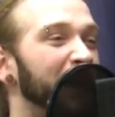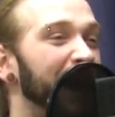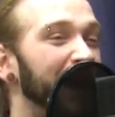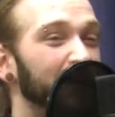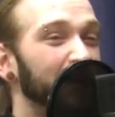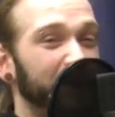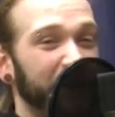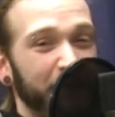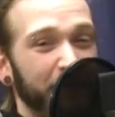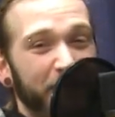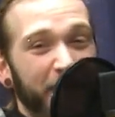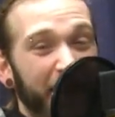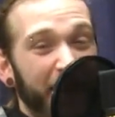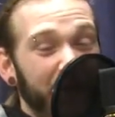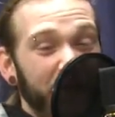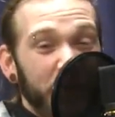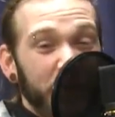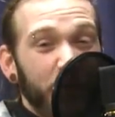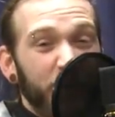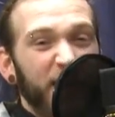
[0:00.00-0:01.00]
Pat. Okay.
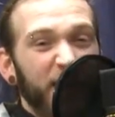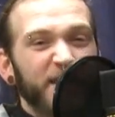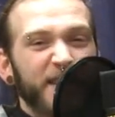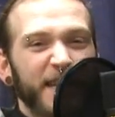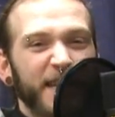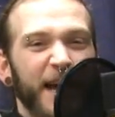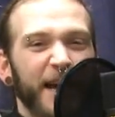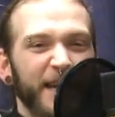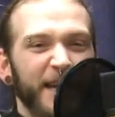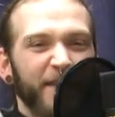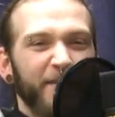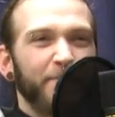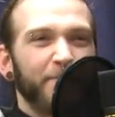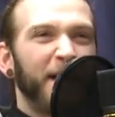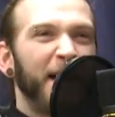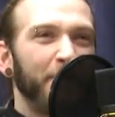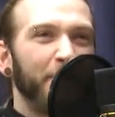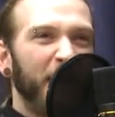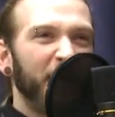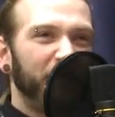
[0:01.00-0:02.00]
You know what I'll say? I'll give
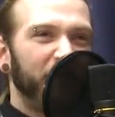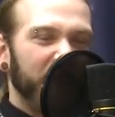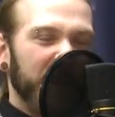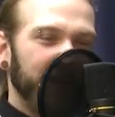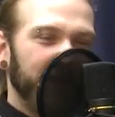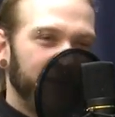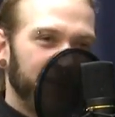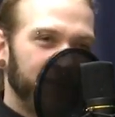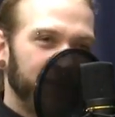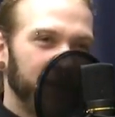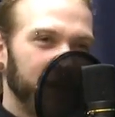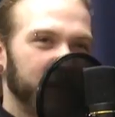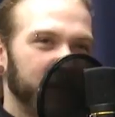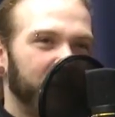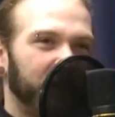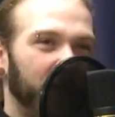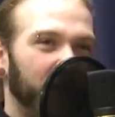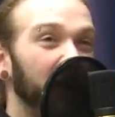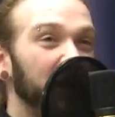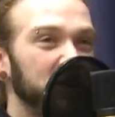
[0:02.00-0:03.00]
my favorite thing
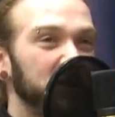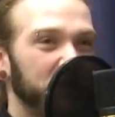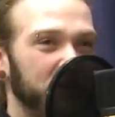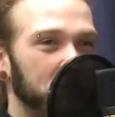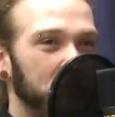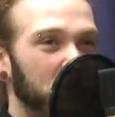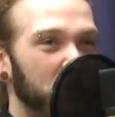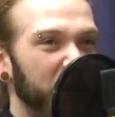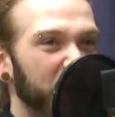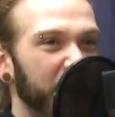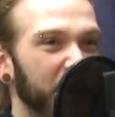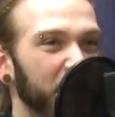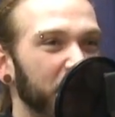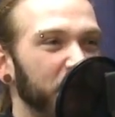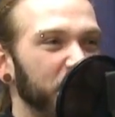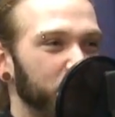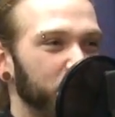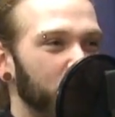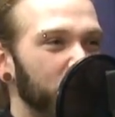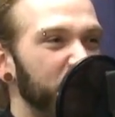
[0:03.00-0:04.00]
for us to prepare
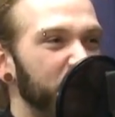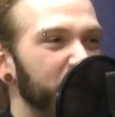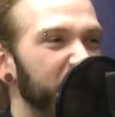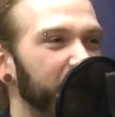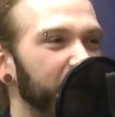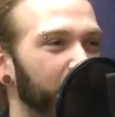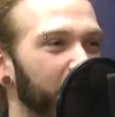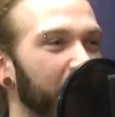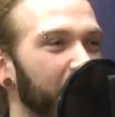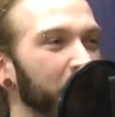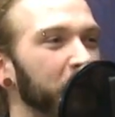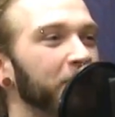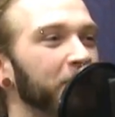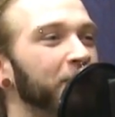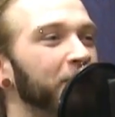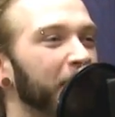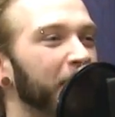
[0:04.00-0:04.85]
is when we make ramen.